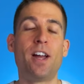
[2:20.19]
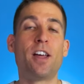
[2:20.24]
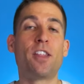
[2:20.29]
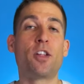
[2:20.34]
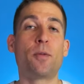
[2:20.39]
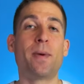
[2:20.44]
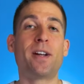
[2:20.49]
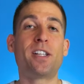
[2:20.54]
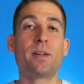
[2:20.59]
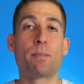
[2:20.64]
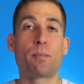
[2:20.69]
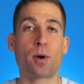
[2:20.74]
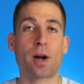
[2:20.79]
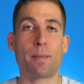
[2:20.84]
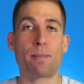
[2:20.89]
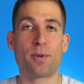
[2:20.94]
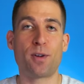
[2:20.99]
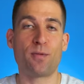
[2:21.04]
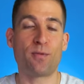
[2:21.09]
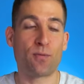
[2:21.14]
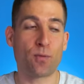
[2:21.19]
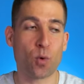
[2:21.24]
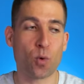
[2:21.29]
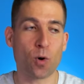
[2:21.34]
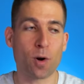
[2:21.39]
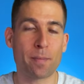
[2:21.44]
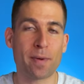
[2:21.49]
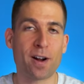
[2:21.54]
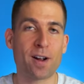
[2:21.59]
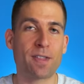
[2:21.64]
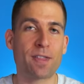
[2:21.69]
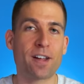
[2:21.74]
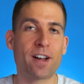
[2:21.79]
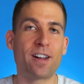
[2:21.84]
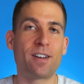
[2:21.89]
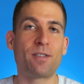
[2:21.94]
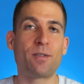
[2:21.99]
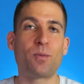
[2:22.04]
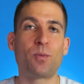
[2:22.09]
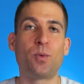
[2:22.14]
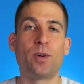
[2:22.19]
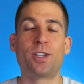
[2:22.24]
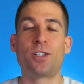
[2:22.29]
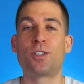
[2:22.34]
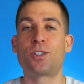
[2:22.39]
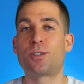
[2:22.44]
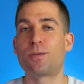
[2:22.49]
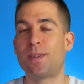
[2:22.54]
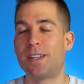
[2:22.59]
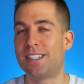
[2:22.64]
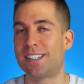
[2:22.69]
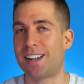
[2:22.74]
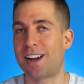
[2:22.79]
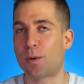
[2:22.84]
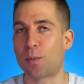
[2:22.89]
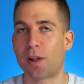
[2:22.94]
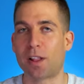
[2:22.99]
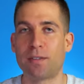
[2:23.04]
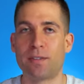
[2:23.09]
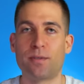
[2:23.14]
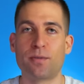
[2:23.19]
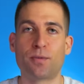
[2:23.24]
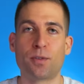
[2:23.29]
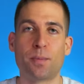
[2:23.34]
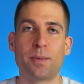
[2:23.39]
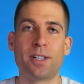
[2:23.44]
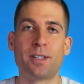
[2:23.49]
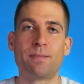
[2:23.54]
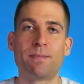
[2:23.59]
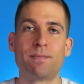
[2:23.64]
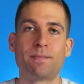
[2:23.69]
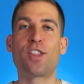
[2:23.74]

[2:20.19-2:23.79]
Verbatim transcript: They're meant to prep you for a marathon, which is not relevant for me.